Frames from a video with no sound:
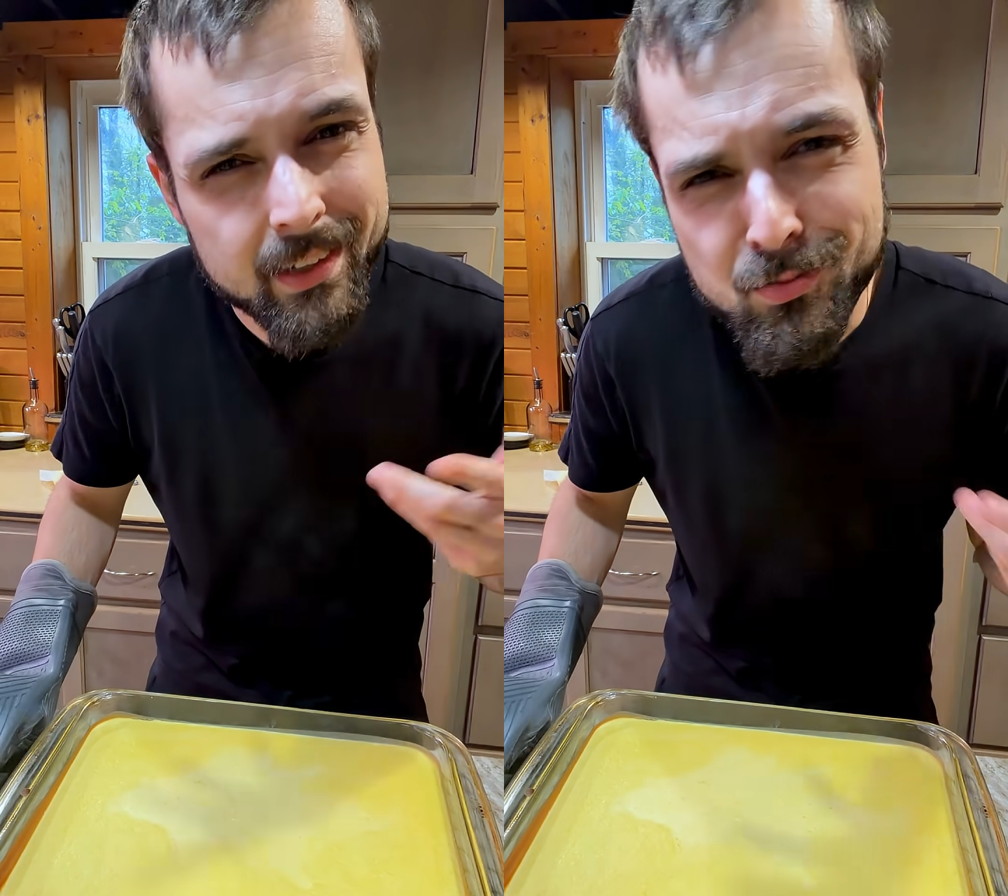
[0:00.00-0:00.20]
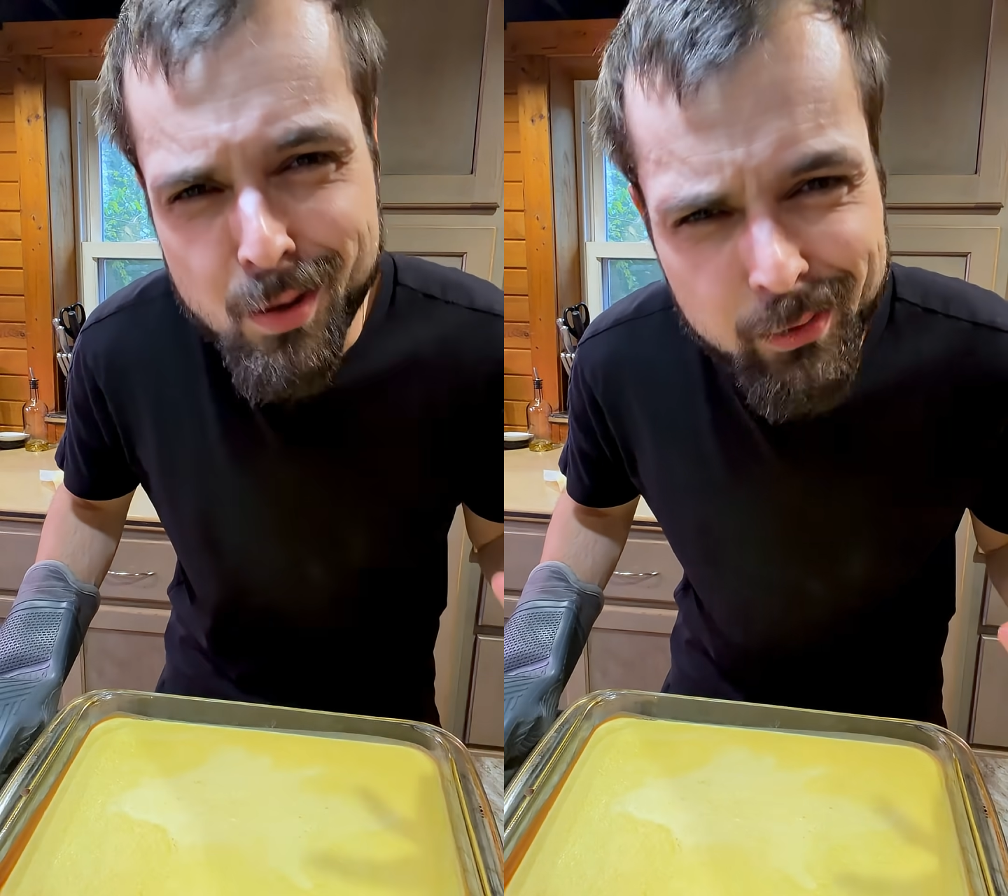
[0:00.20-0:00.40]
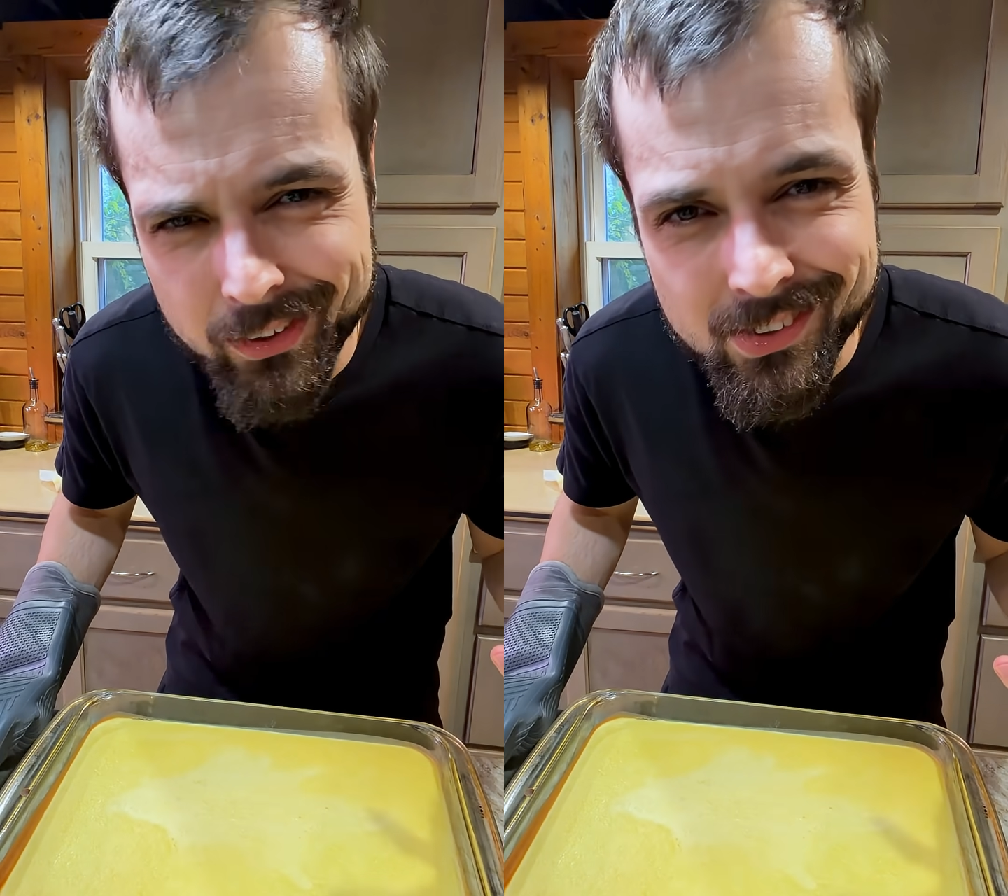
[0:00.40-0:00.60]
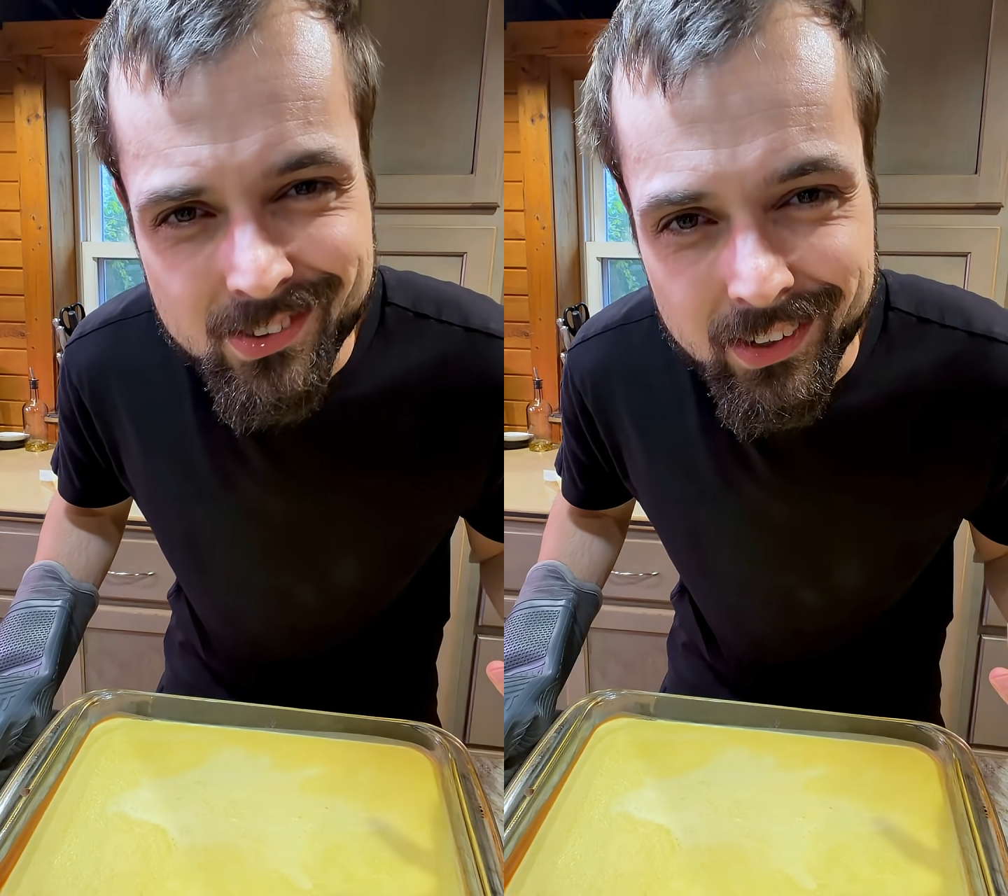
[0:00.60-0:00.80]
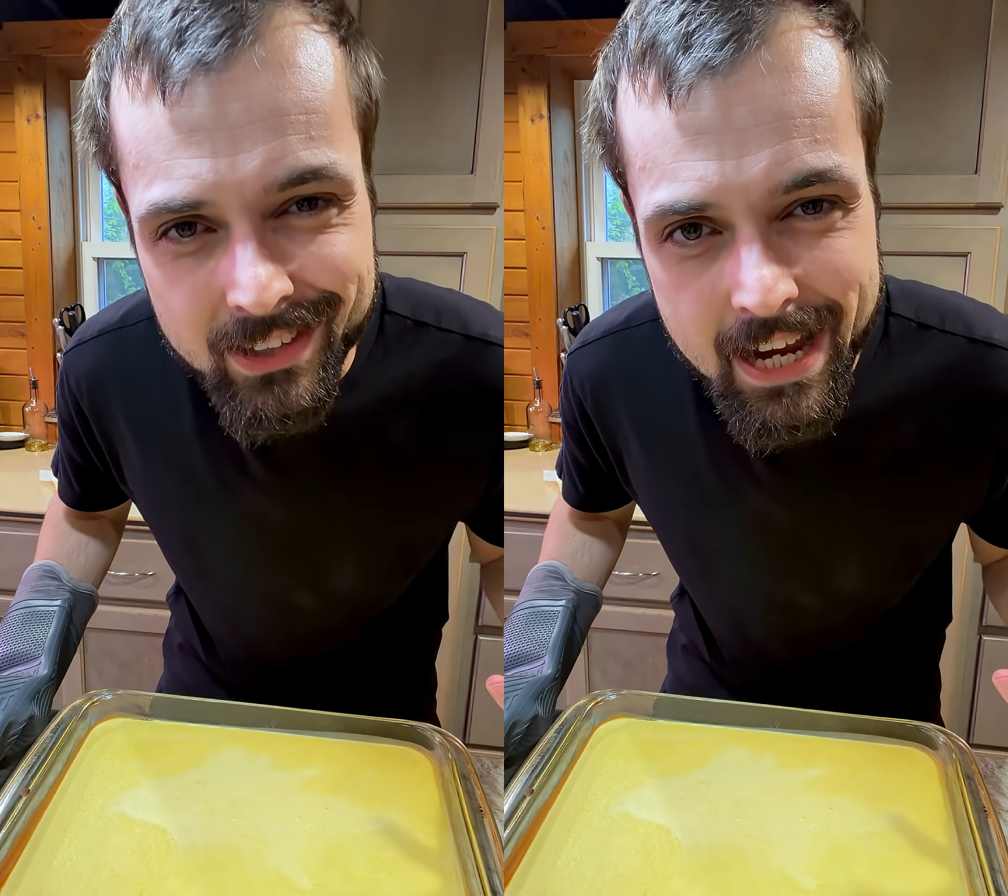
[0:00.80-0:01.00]
It's probably hard to
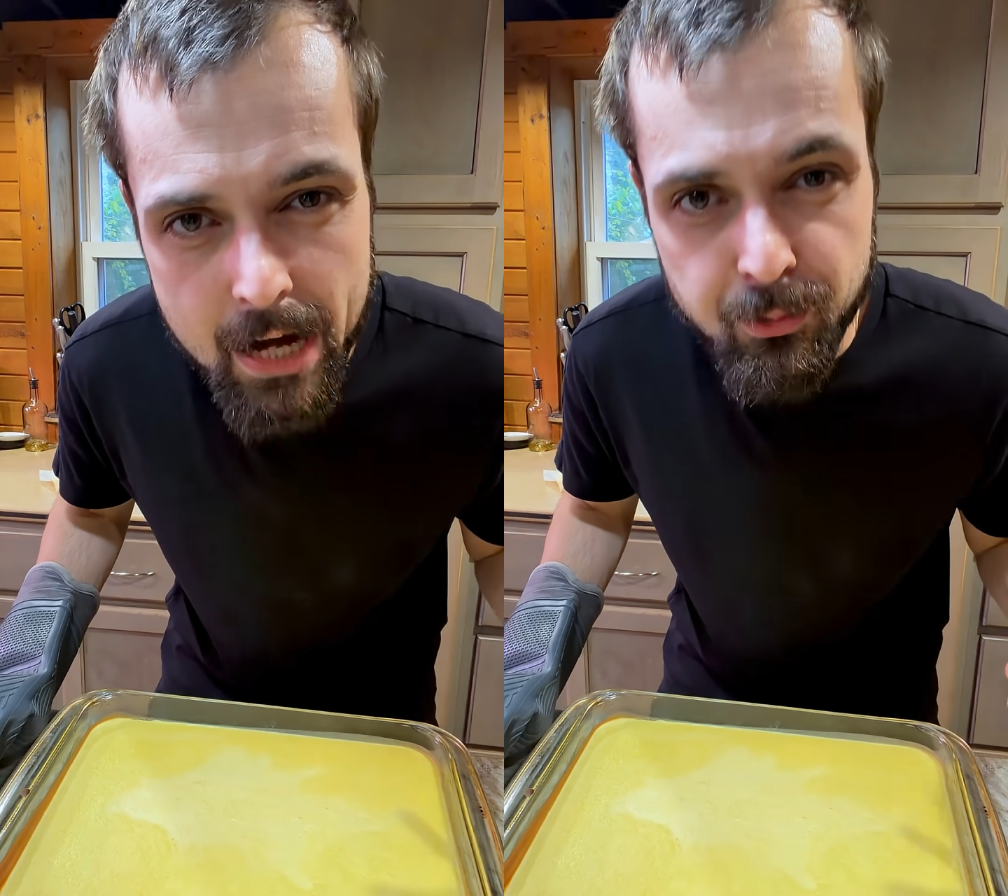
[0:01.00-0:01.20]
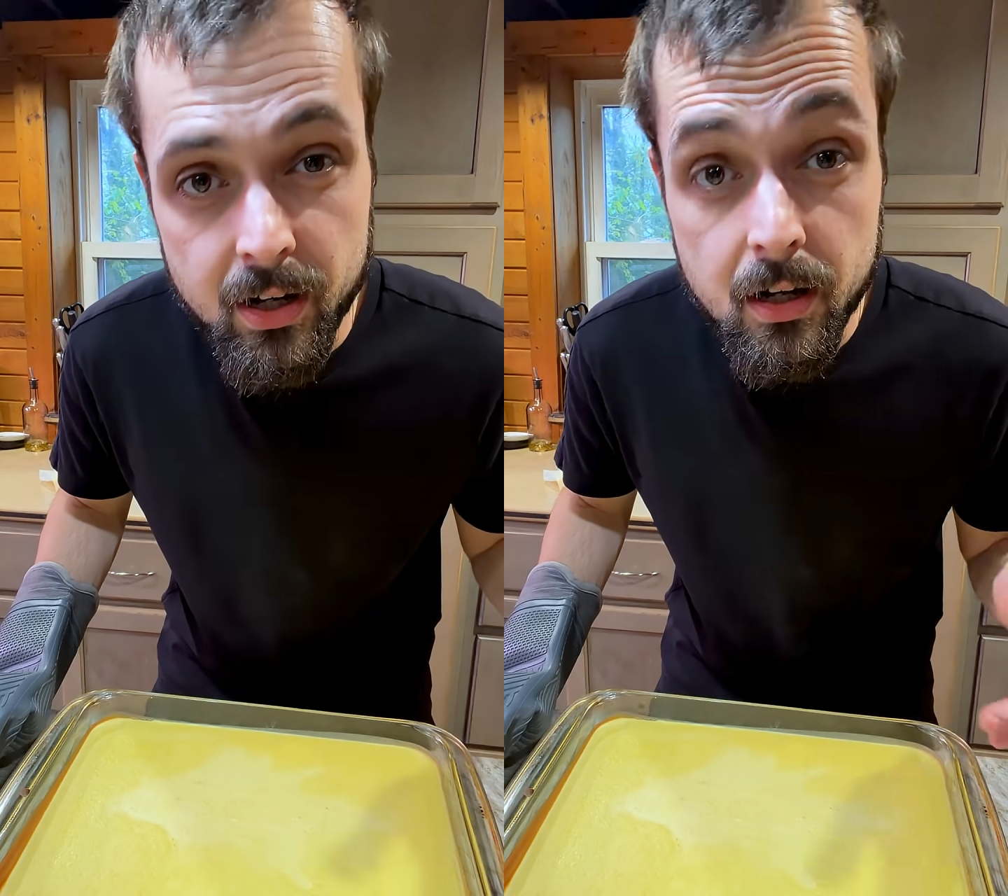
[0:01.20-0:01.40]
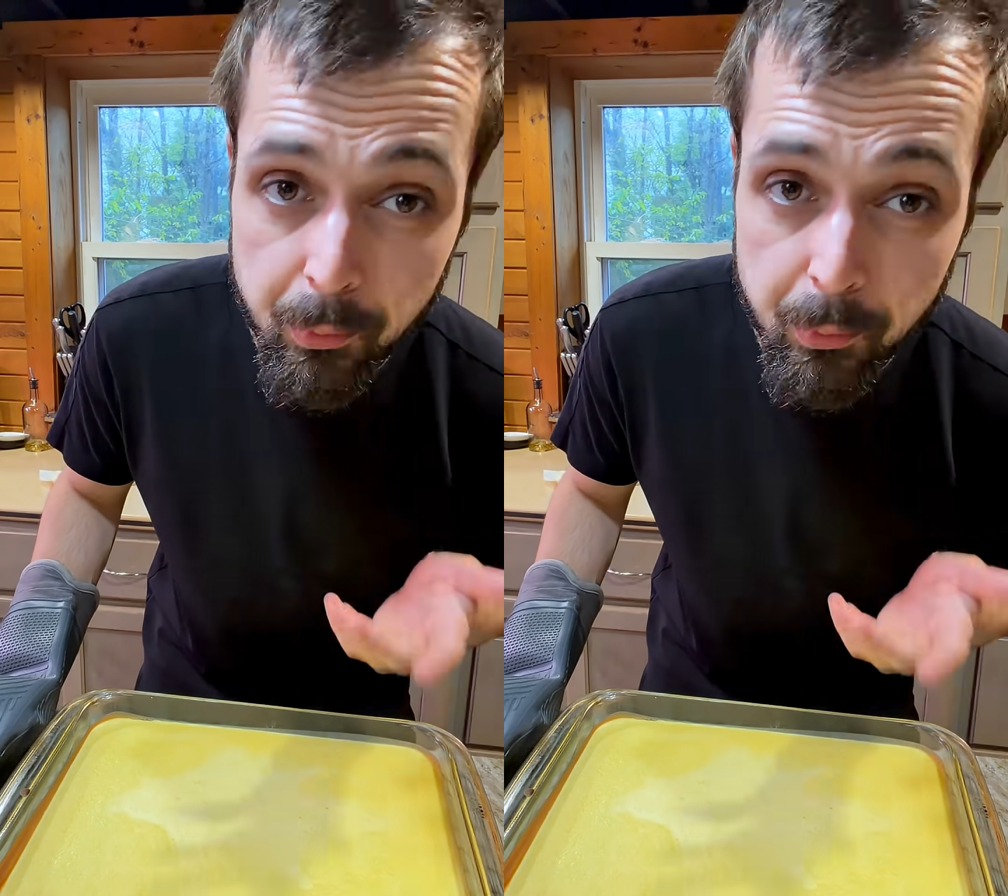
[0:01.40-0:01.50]
see on the camera,